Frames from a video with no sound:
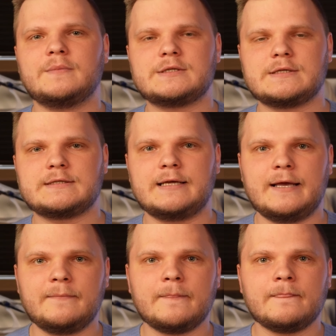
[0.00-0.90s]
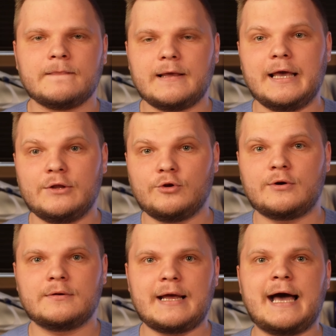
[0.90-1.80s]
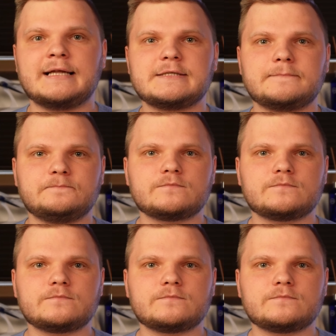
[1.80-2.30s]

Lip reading: business name in your ads.